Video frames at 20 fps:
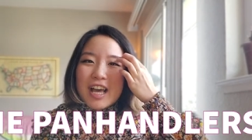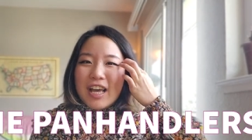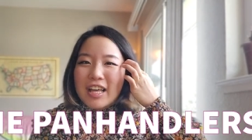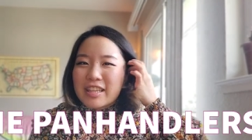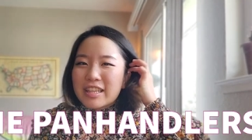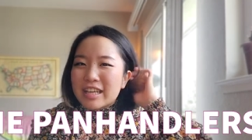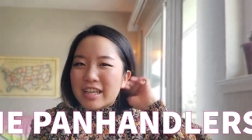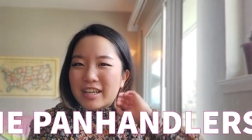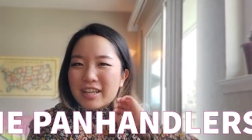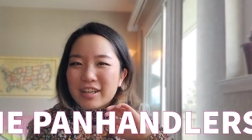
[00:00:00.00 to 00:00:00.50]

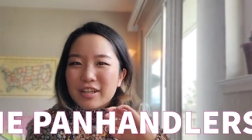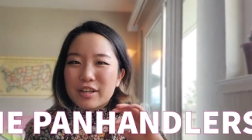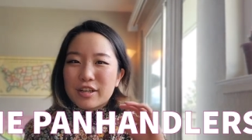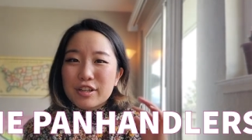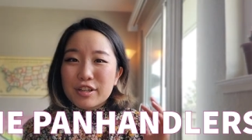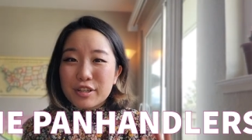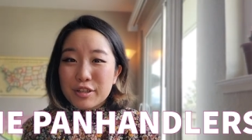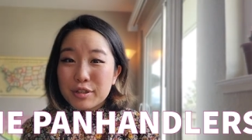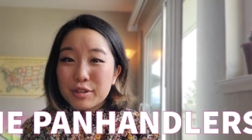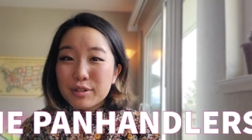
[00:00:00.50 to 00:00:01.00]
Their
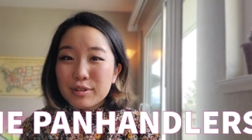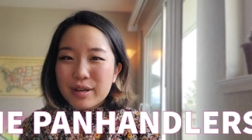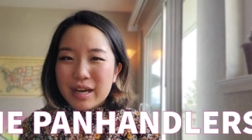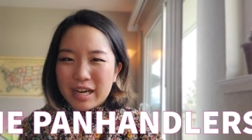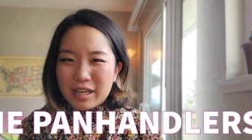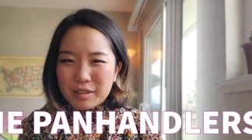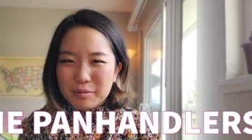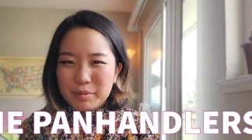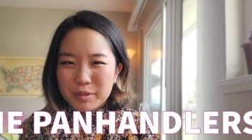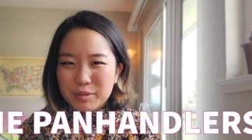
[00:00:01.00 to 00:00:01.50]
new
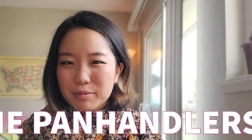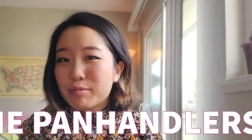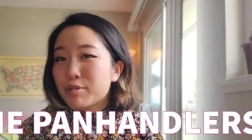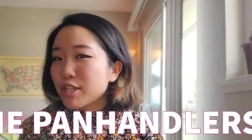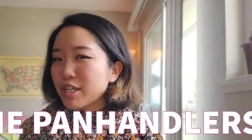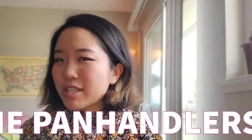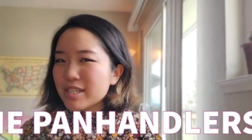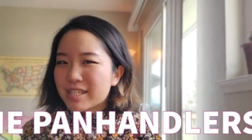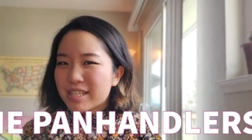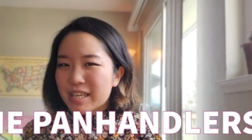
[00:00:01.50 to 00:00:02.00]
album
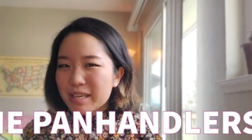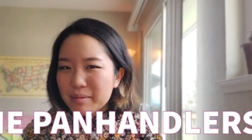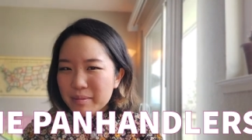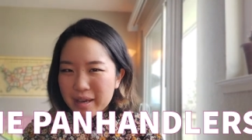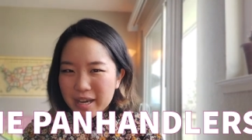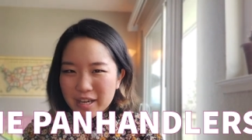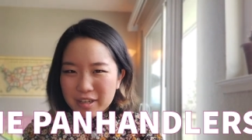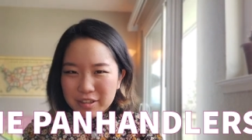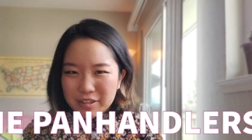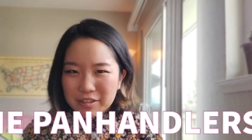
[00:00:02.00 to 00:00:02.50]
just came
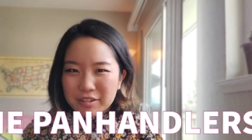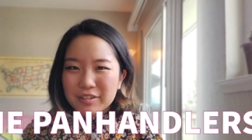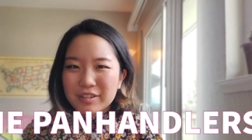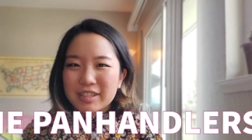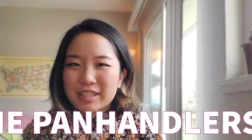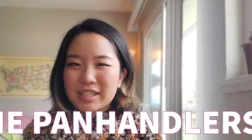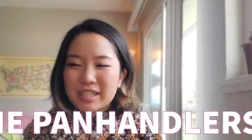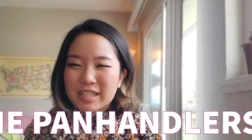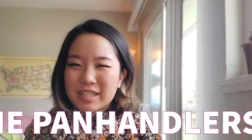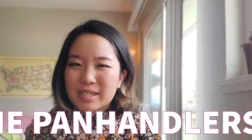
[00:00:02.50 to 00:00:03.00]
out
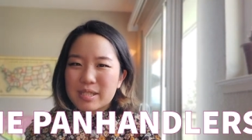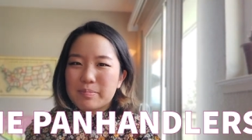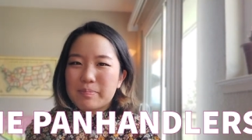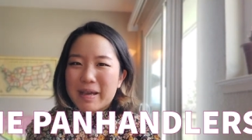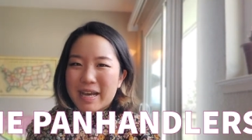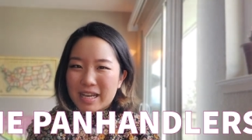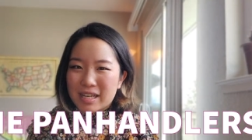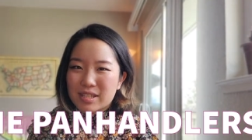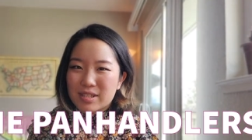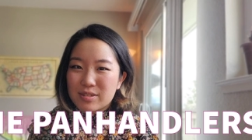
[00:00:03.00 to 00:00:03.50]
this
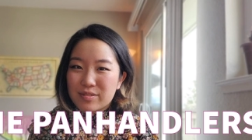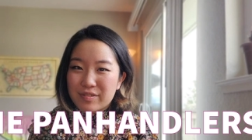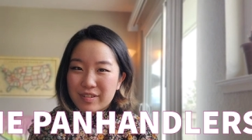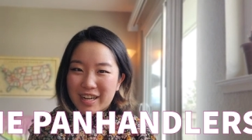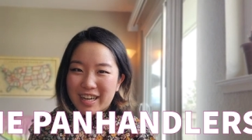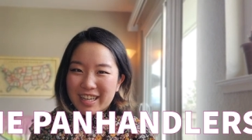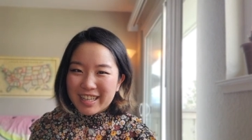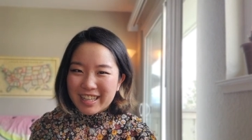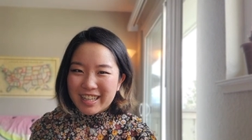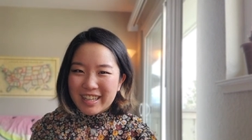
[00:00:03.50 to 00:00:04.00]
past
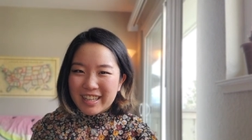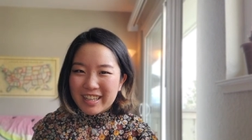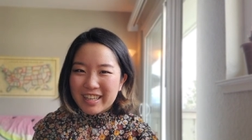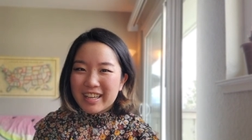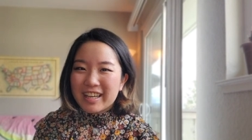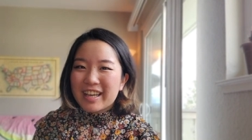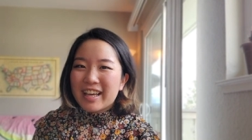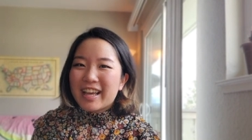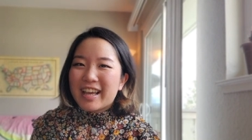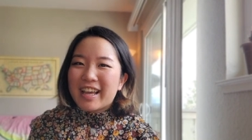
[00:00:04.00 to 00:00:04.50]
Friday
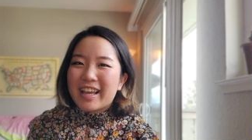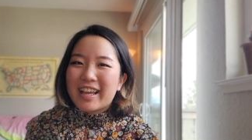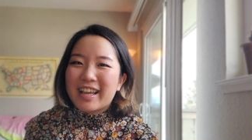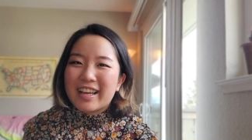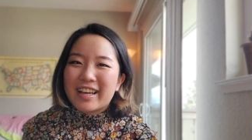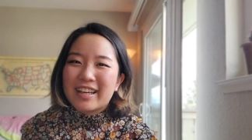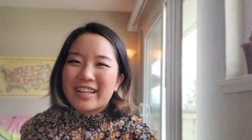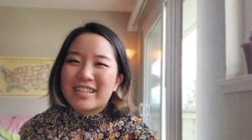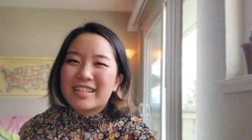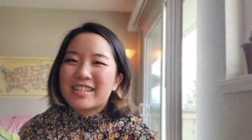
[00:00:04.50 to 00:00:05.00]

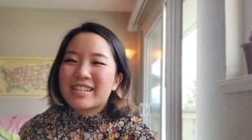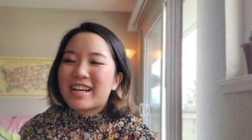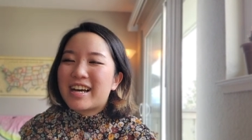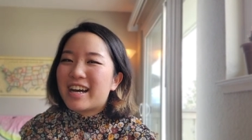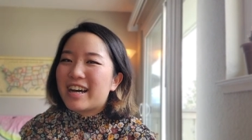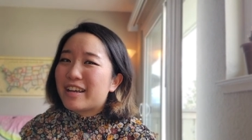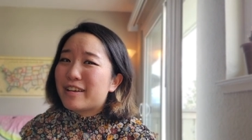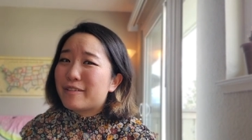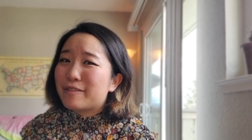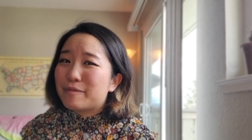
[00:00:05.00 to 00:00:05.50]
and
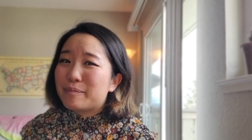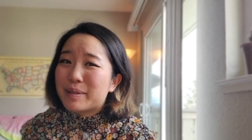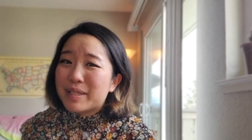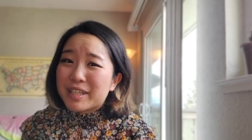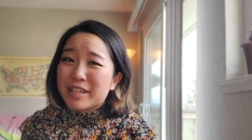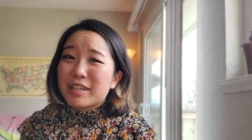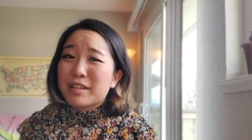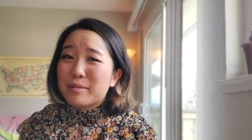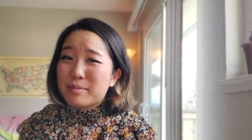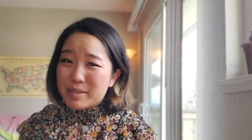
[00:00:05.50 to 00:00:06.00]
I've
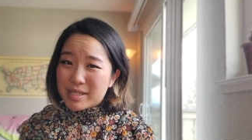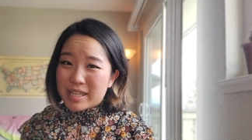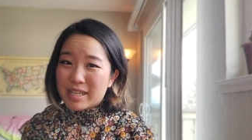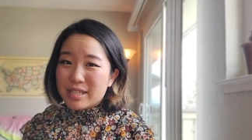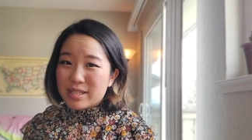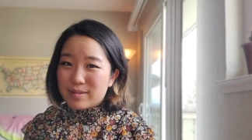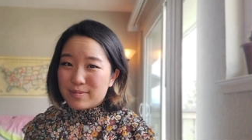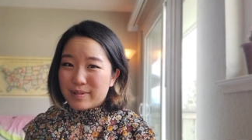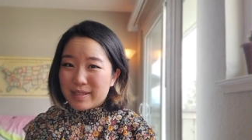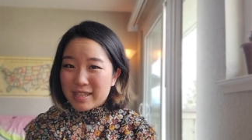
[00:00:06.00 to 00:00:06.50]
been
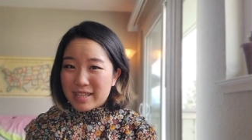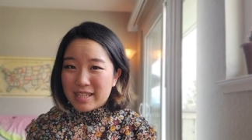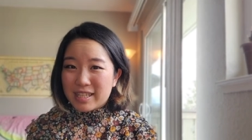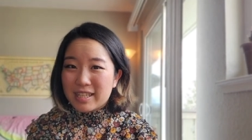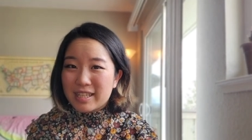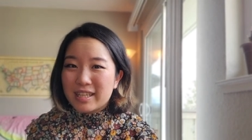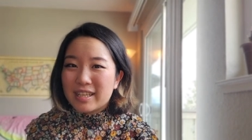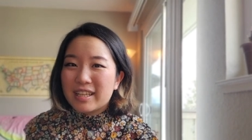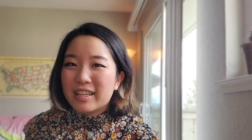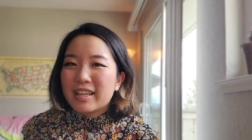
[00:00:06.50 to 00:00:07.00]
obsessed with
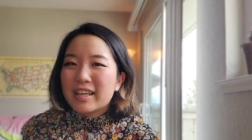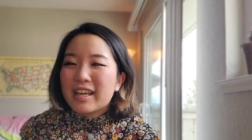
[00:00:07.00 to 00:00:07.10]
it.